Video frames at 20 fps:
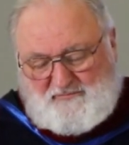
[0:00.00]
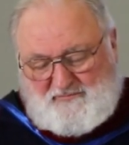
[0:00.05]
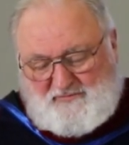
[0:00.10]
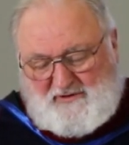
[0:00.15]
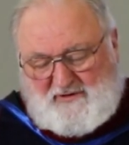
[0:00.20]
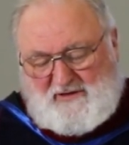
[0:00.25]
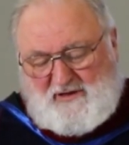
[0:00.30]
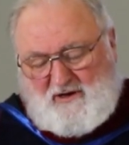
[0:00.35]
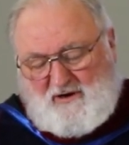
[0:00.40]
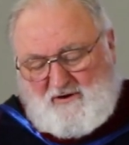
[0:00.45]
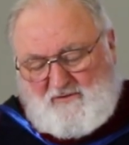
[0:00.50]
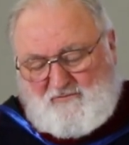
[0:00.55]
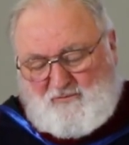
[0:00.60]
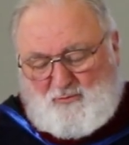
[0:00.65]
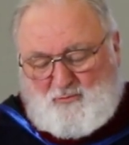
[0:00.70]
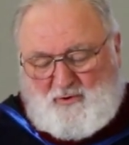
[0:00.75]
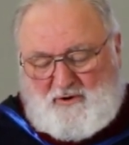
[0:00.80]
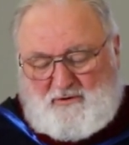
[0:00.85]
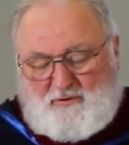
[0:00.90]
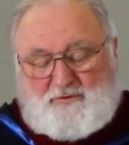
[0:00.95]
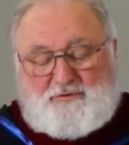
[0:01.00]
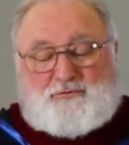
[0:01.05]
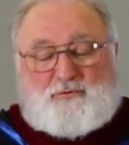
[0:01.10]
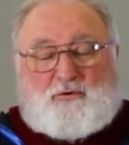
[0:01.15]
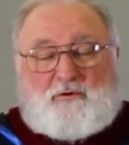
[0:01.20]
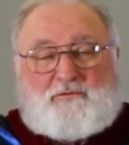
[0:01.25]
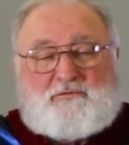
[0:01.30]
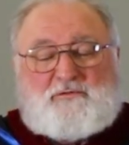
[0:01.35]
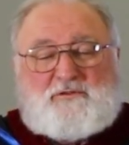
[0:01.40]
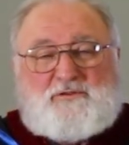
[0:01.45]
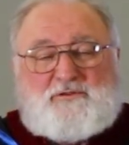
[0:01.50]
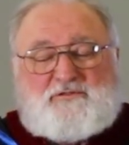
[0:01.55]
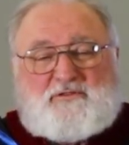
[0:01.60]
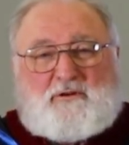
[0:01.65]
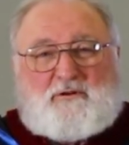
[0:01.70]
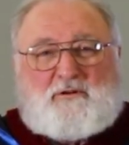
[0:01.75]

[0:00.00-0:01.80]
They cared for widows, orphans,